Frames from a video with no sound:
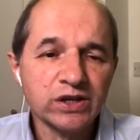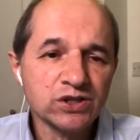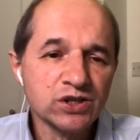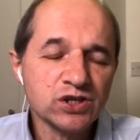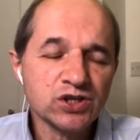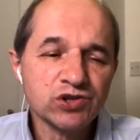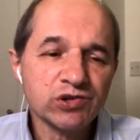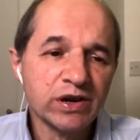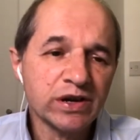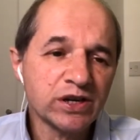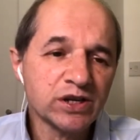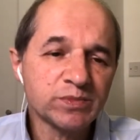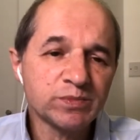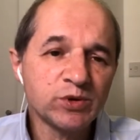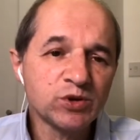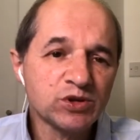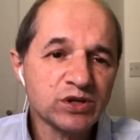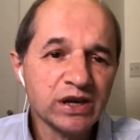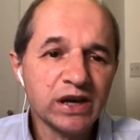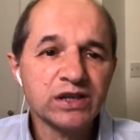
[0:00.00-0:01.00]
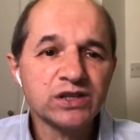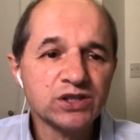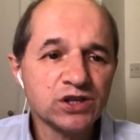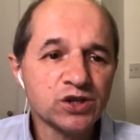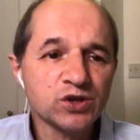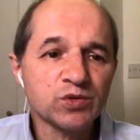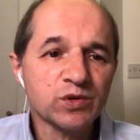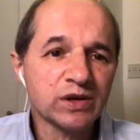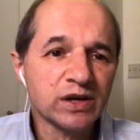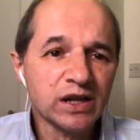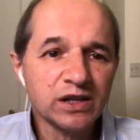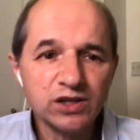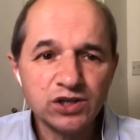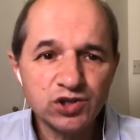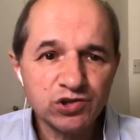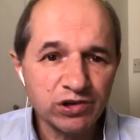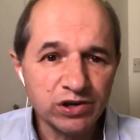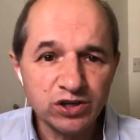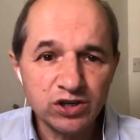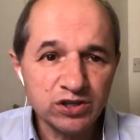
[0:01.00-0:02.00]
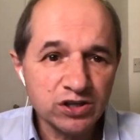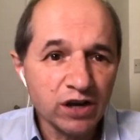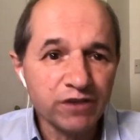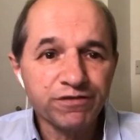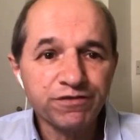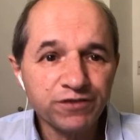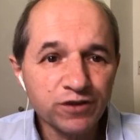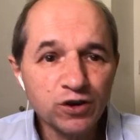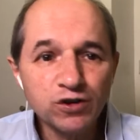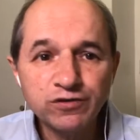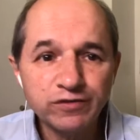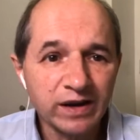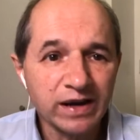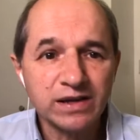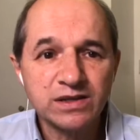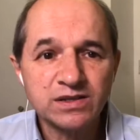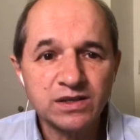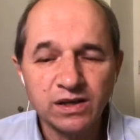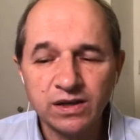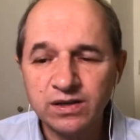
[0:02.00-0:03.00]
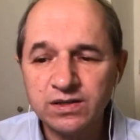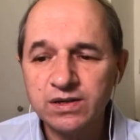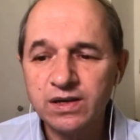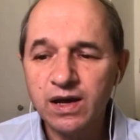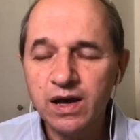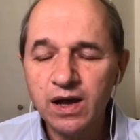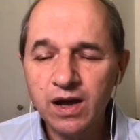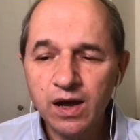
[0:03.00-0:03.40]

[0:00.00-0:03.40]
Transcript: The strain has mutated into another strain, just like flu vaccines.